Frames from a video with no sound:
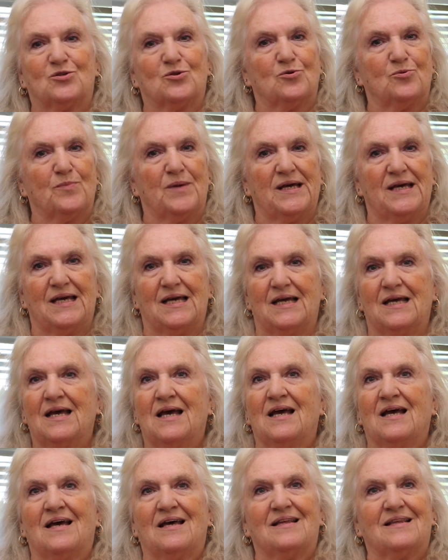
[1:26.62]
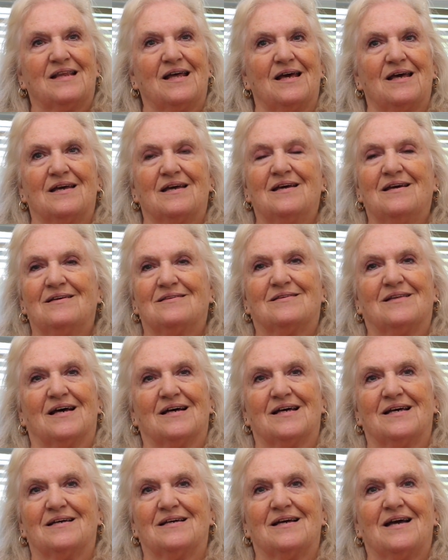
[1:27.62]
to me.
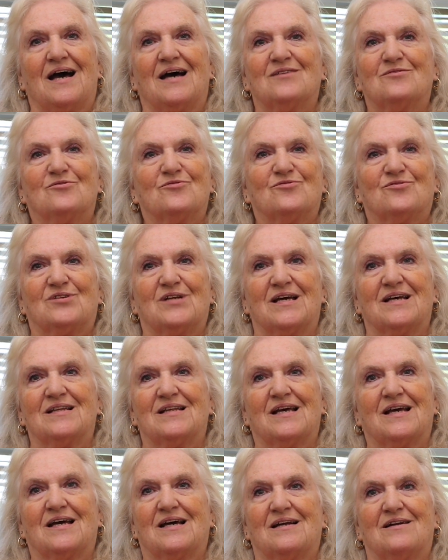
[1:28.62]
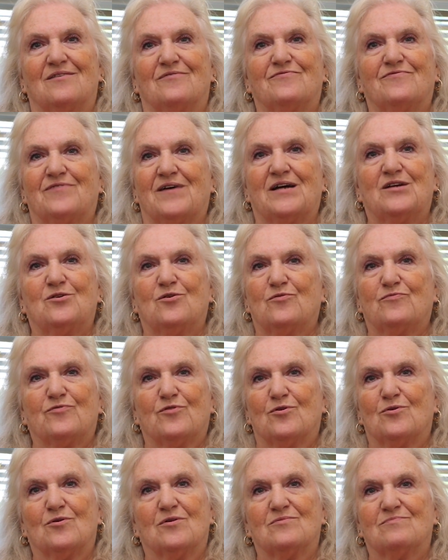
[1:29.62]
I understand they kind of fight
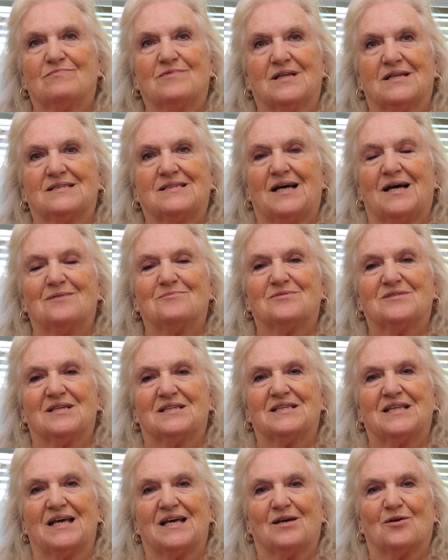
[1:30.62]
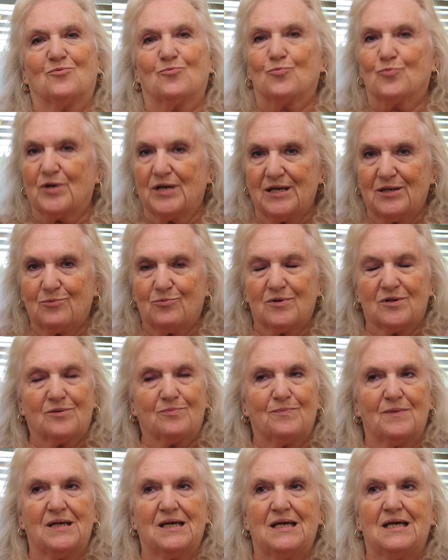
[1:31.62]
over the times that they can read
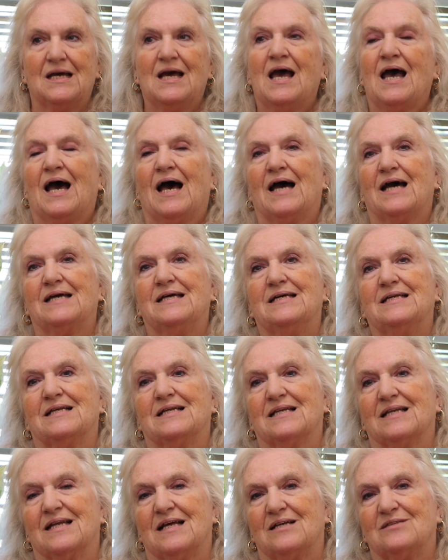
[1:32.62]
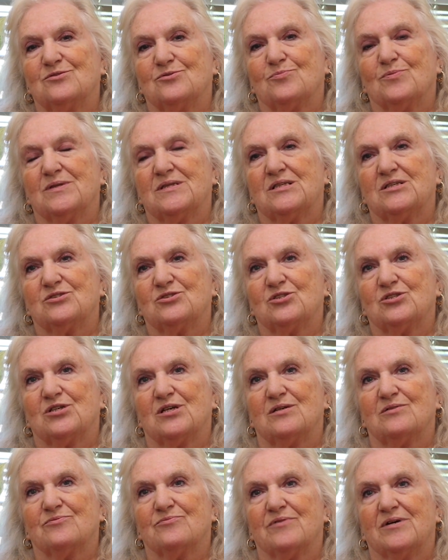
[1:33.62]
with me. I eat lunch with the
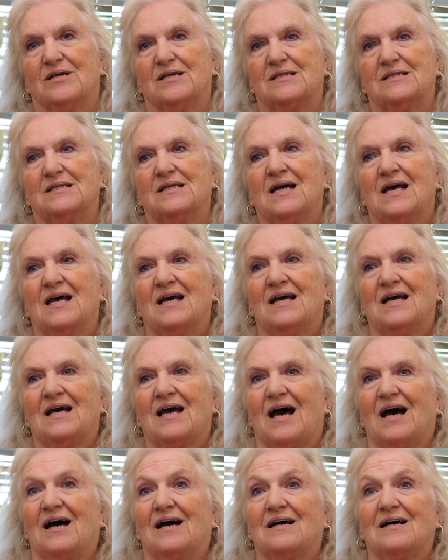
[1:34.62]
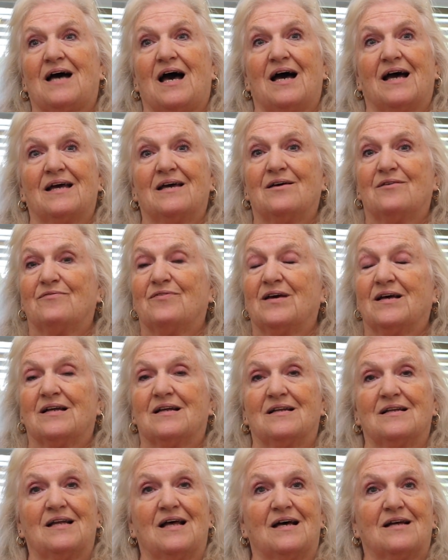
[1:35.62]
children. I have had
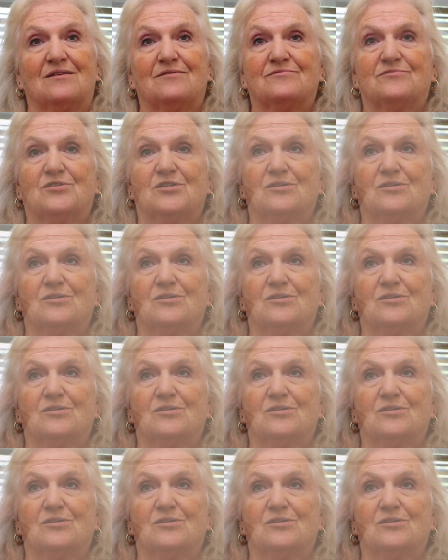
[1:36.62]
a lot of